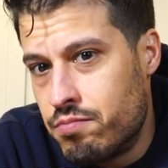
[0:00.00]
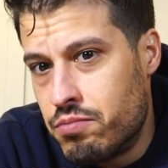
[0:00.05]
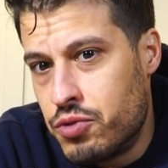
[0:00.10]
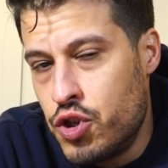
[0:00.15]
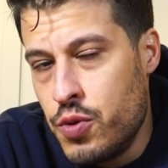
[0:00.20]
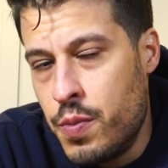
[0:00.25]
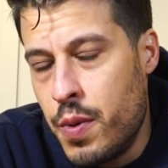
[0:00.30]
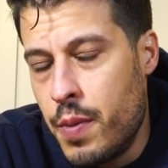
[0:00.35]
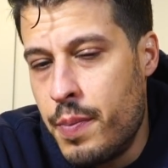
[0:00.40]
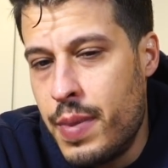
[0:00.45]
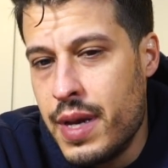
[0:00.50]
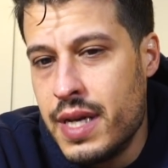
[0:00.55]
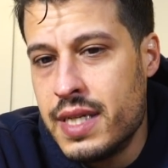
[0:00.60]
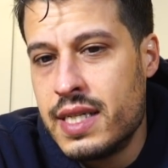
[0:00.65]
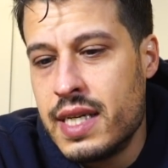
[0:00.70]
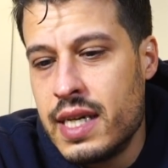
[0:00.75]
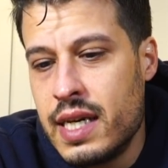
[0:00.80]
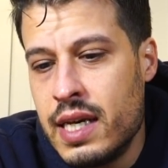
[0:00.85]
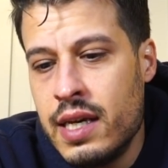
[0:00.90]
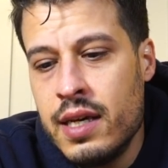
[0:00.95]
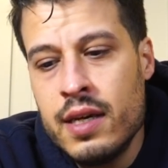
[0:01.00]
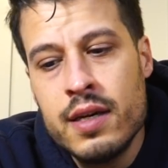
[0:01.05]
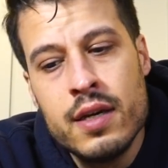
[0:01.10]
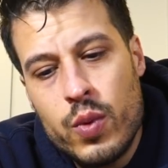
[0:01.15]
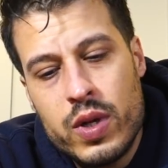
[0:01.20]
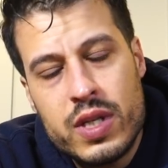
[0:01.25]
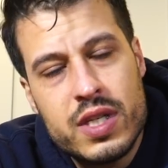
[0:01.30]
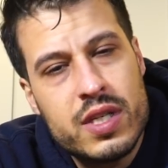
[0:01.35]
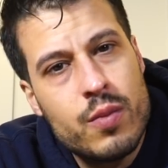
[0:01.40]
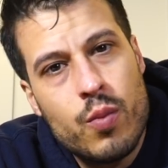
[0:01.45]
super busy
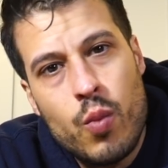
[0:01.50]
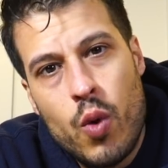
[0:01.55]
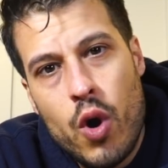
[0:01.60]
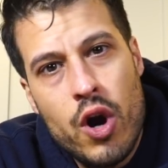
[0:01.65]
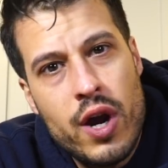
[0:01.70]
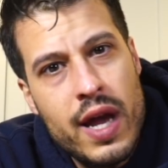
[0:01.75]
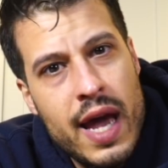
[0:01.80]
with some work